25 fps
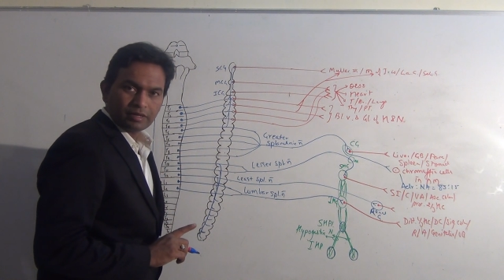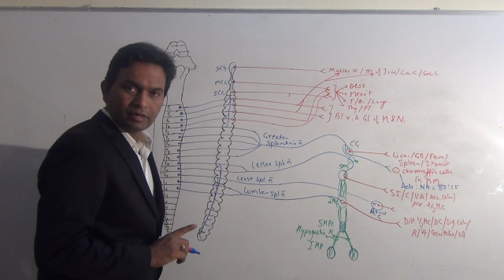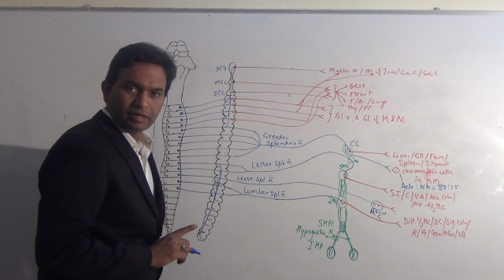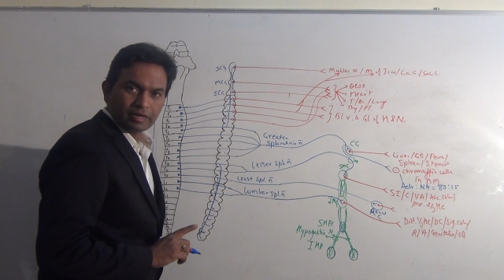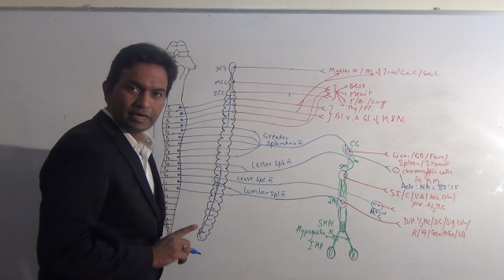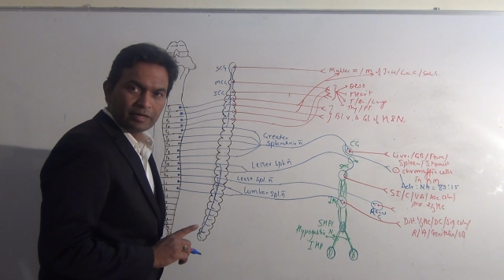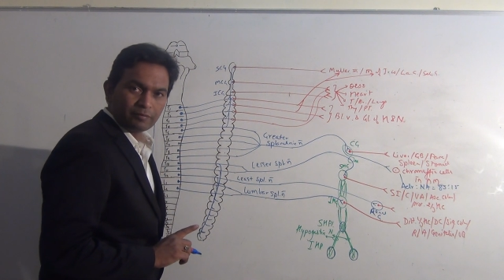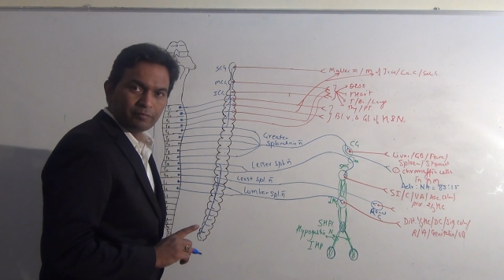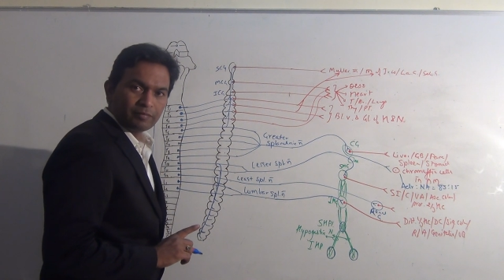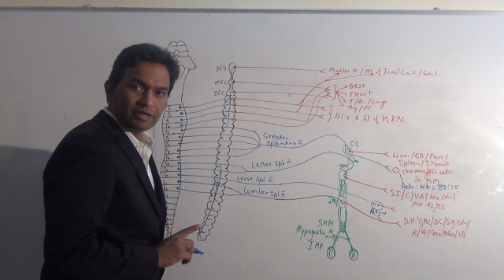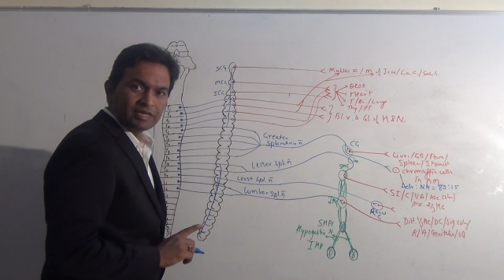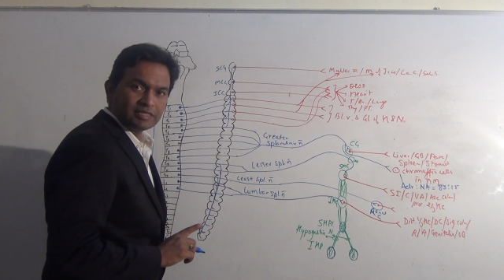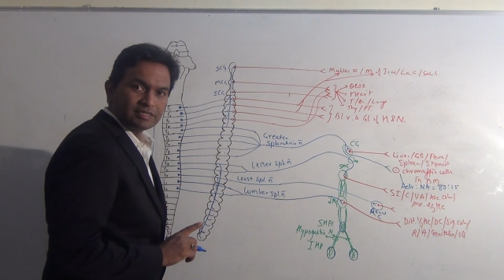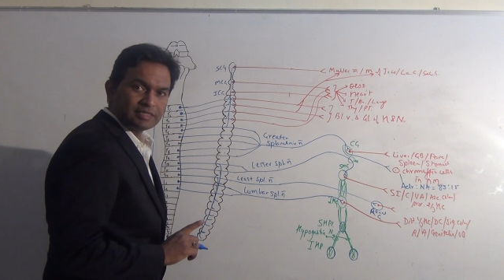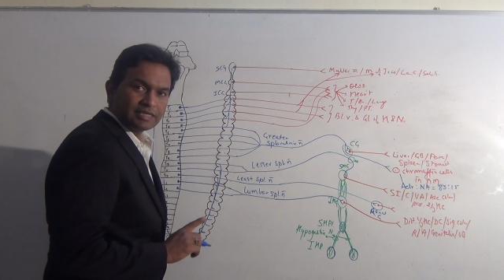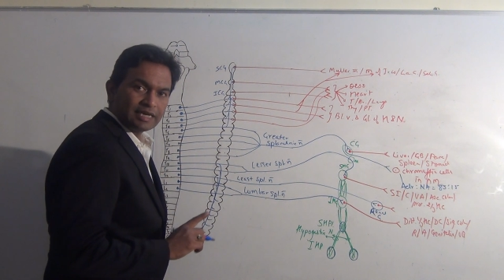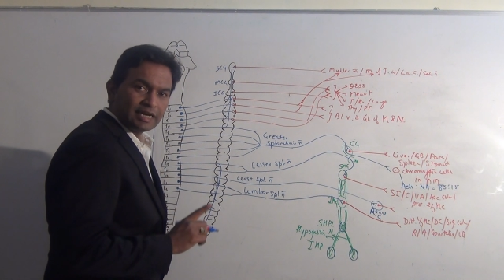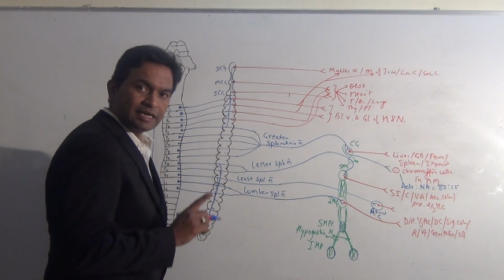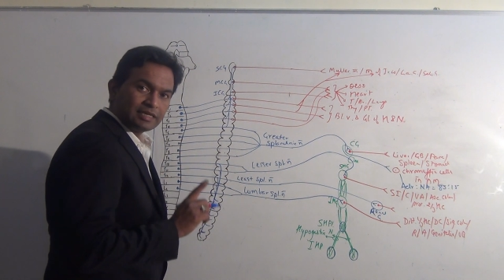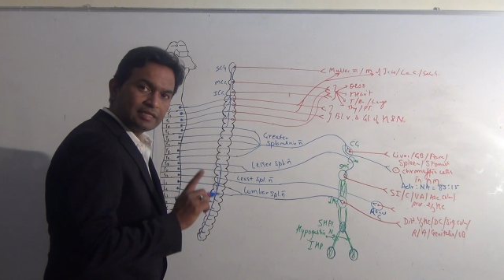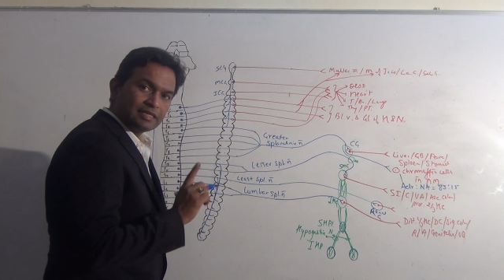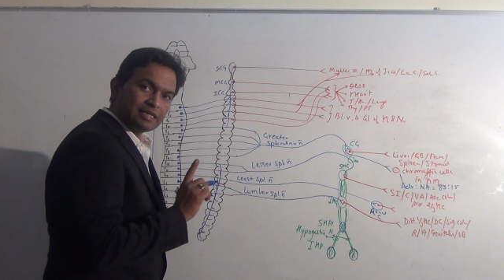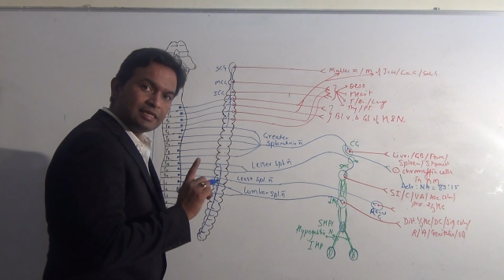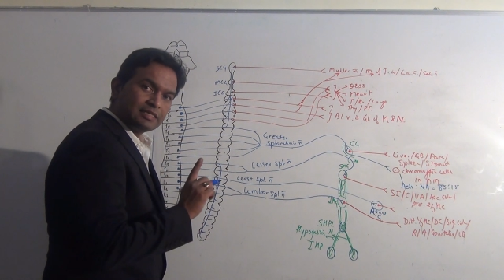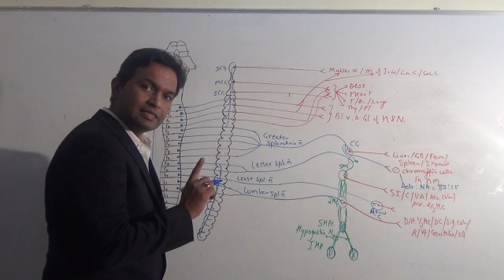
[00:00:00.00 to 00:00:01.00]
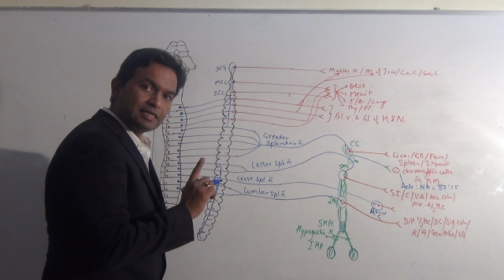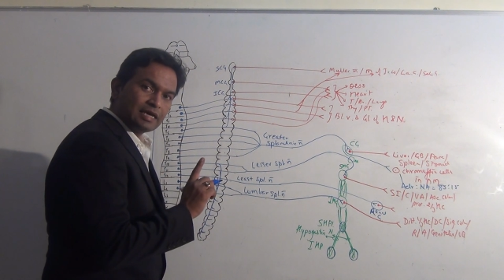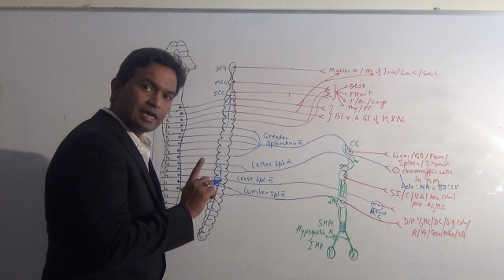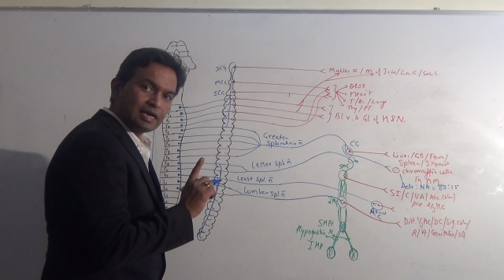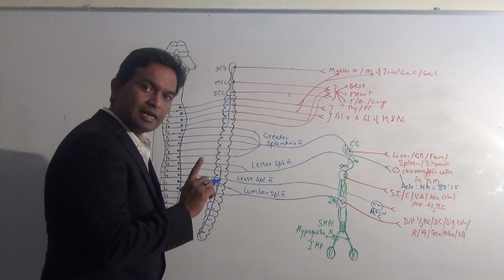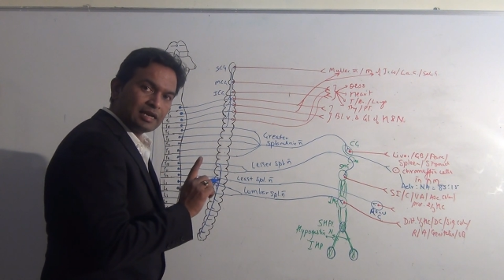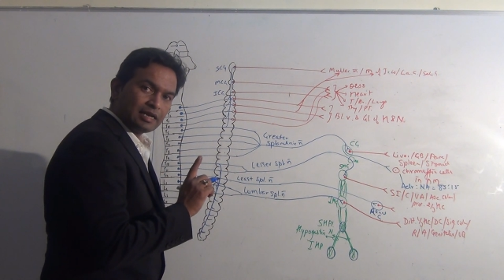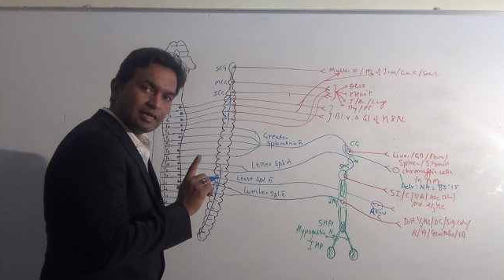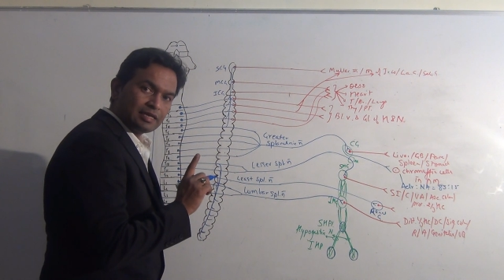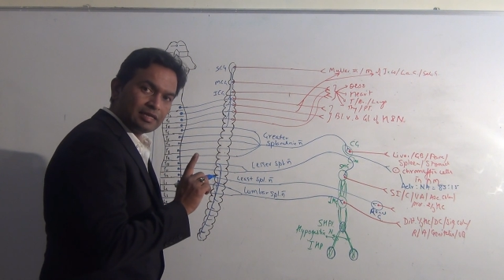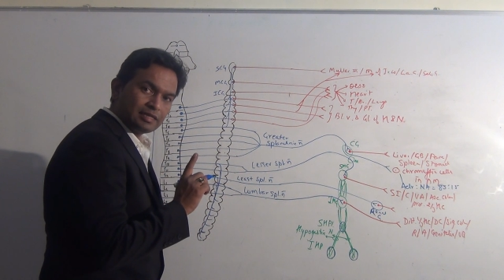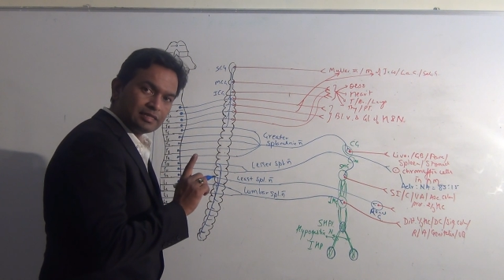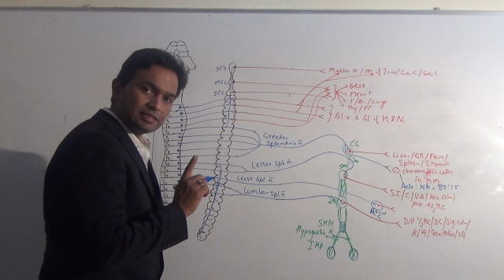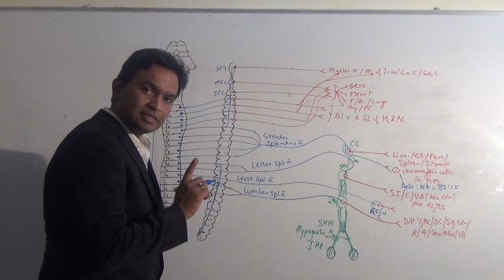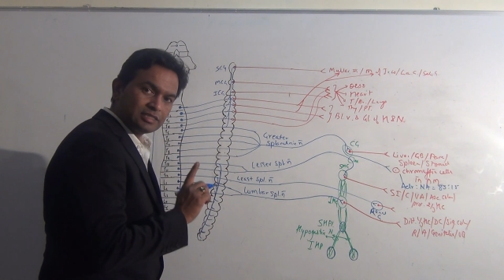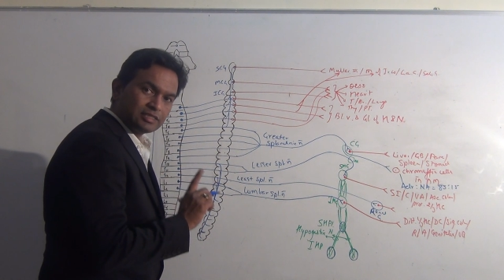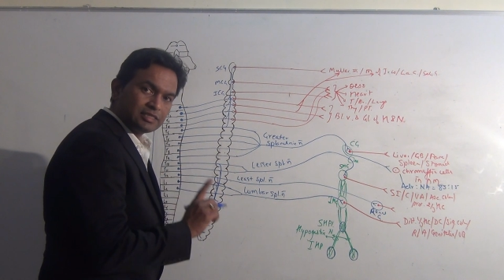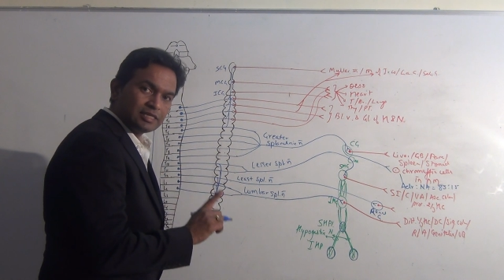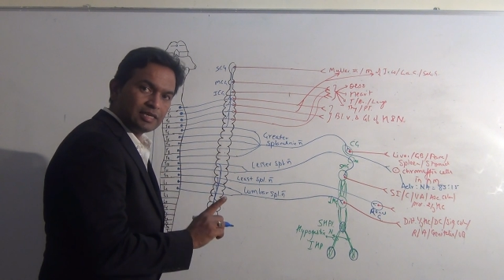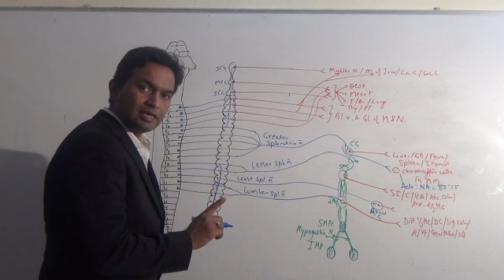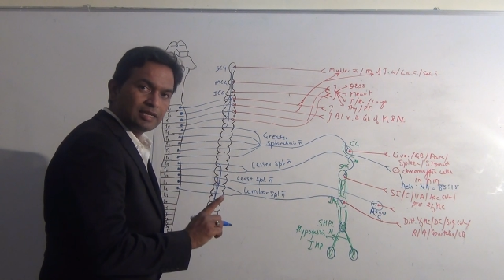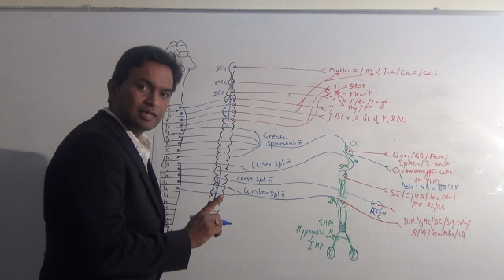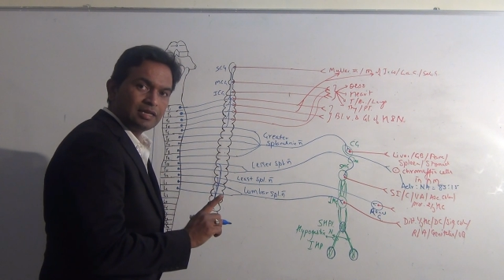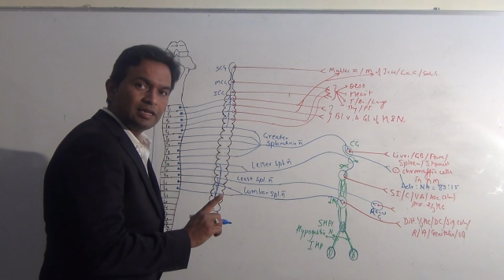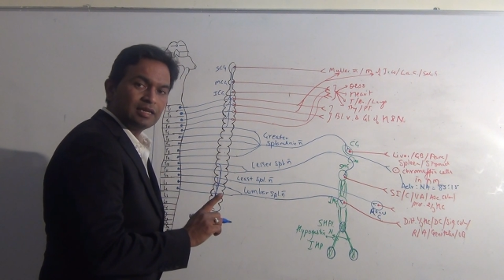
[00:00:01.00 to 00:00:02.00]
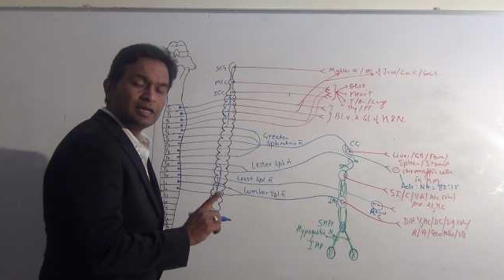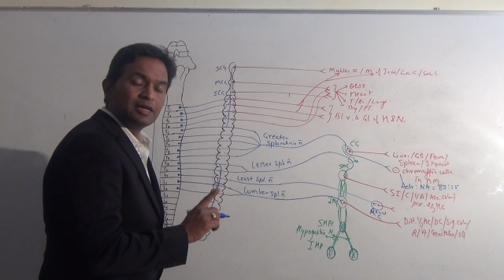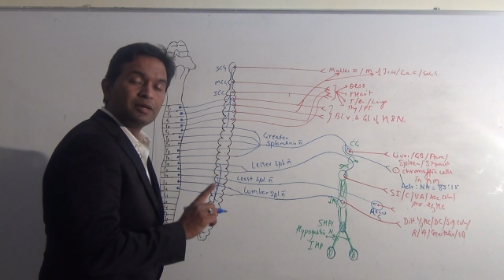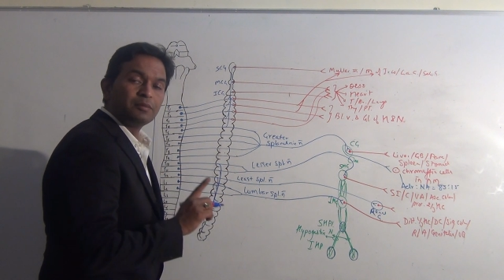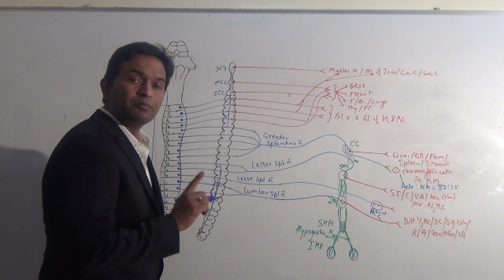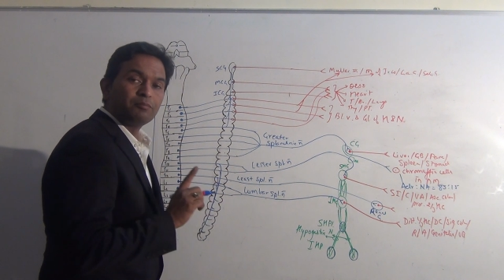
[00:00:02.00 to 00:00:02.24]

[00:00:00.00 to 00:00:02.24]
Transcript: It means that these are still